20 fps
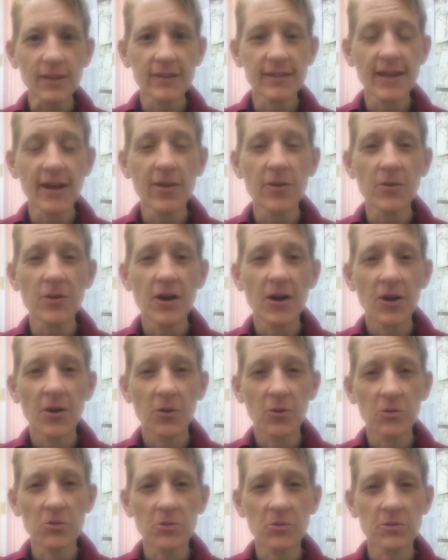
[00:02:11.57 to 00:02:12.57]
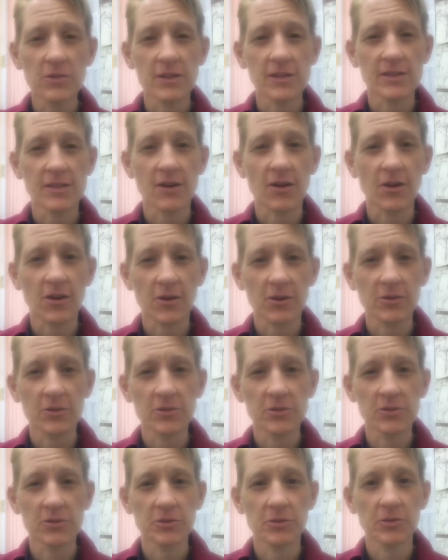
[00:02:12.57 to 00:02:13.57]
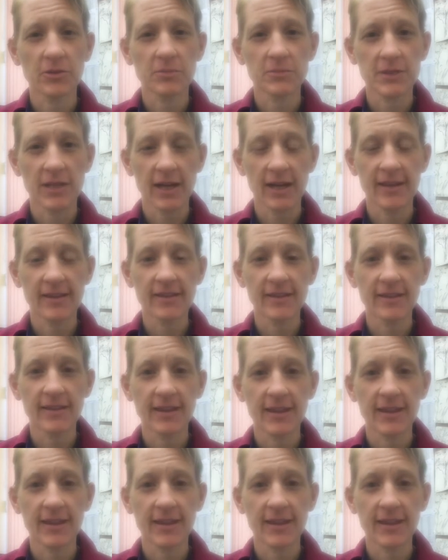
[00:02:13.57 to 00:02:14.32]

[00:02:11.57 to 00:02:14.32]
Now, old growth is harder to obtain